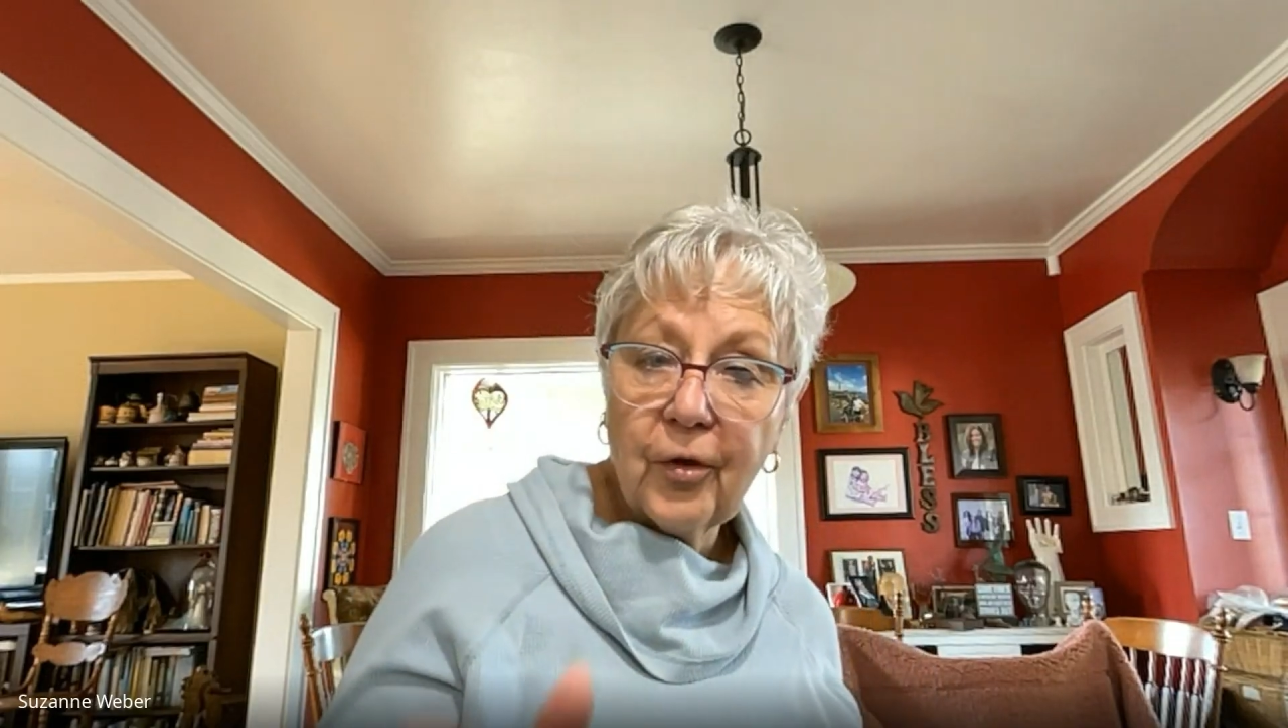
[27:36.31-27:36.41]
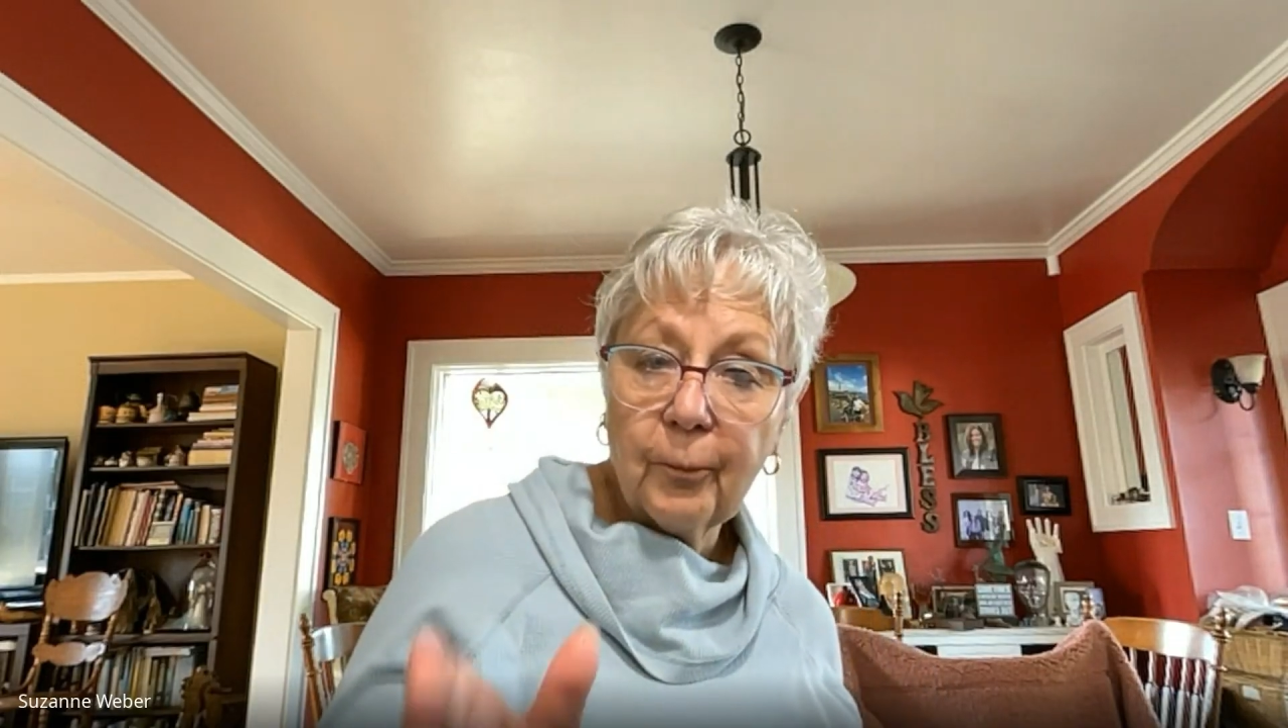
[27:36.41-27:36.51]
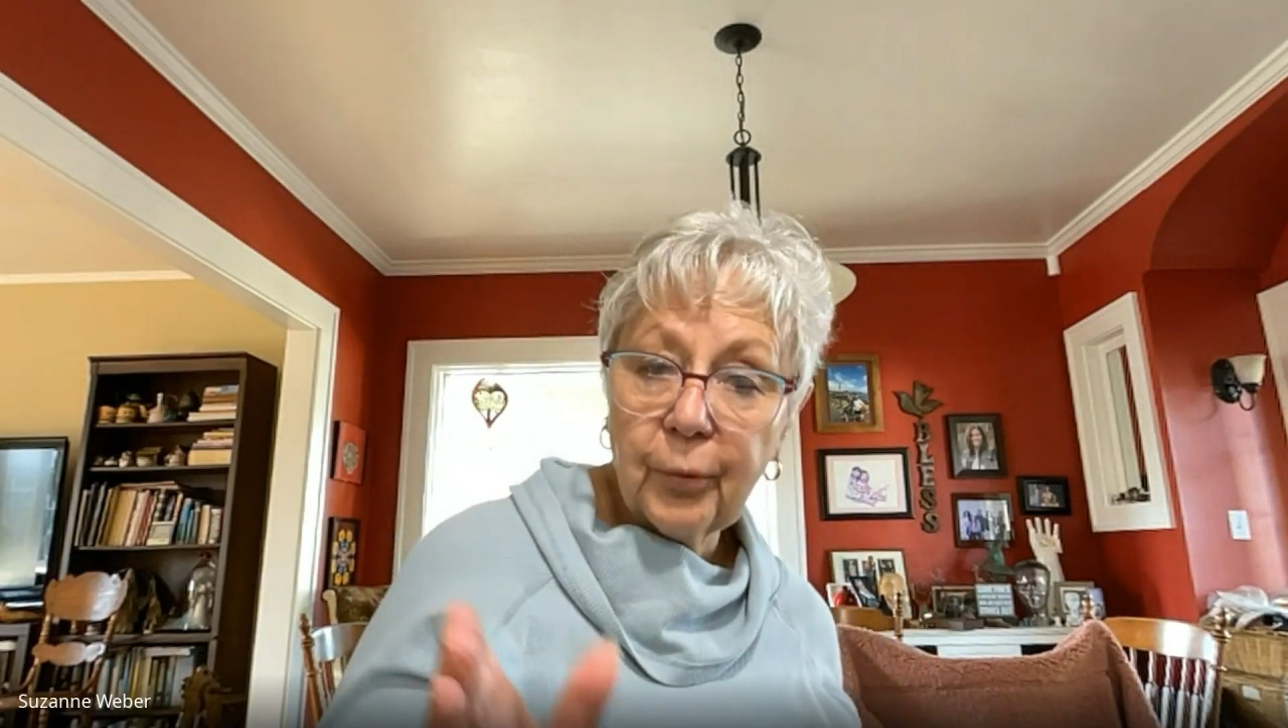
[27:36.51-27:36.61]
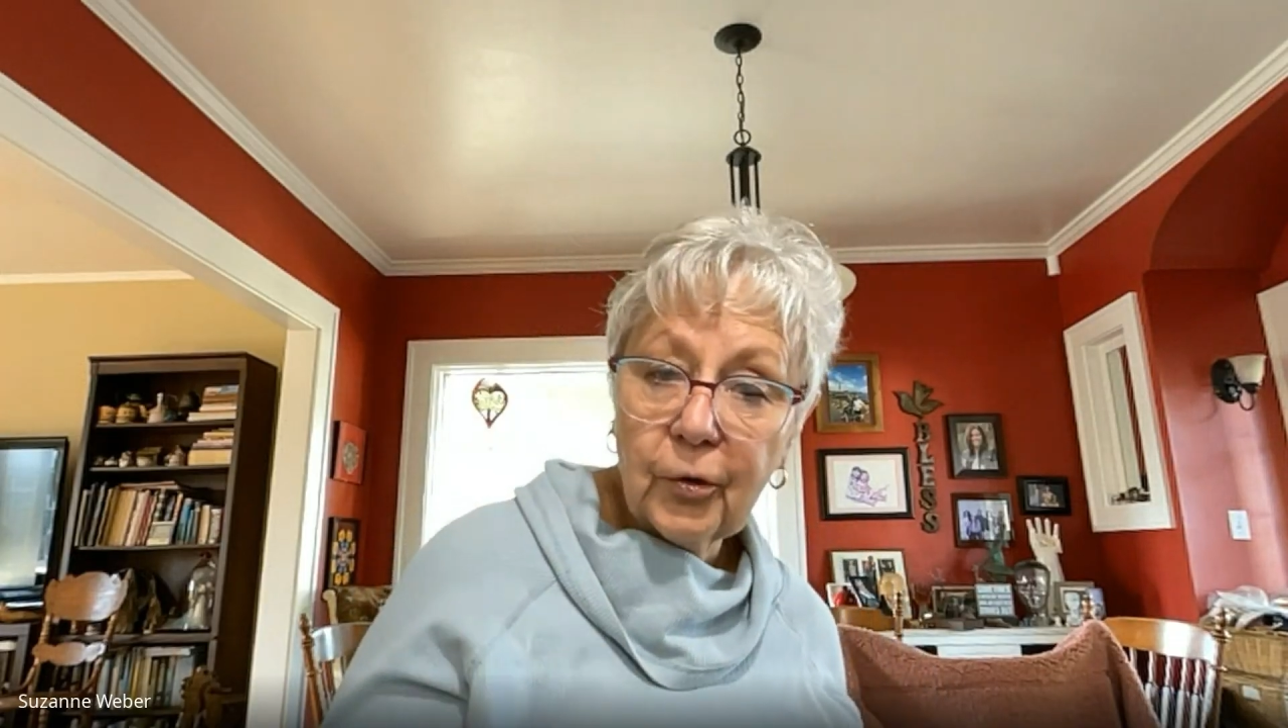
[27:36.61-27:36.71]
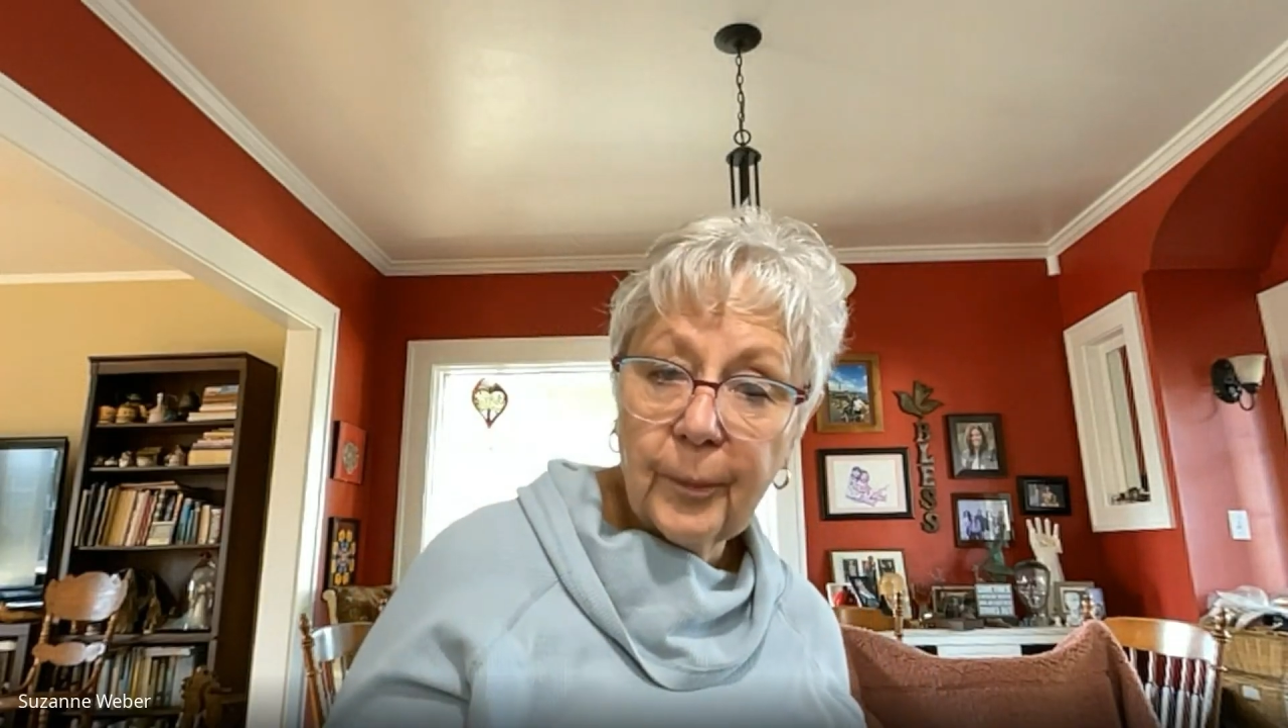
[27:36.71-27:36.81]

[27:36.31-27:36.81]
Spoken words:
the blue